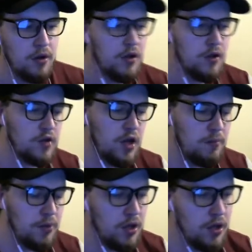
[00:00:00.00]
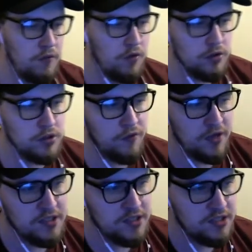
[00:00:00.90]
So, but you've got to
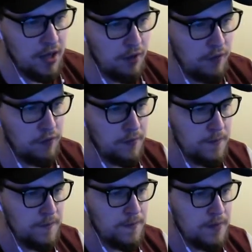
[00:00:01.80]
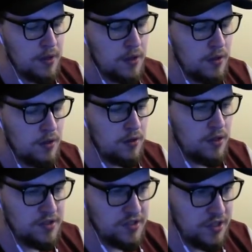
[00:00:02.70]
think to yourself,
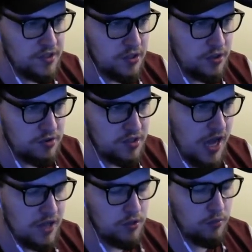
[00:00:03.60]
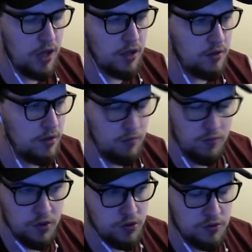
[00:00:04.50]
this season you start so well, and
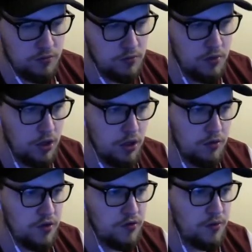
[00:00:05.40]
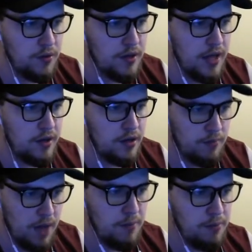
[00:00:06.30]
we just alluded to it there, that it
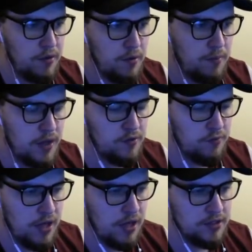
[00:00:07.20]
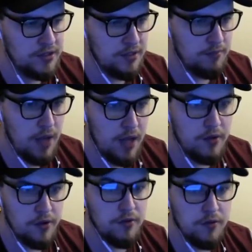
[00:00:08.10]
might bring them back to reality and might
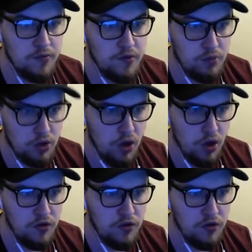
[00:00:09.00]
do them some good.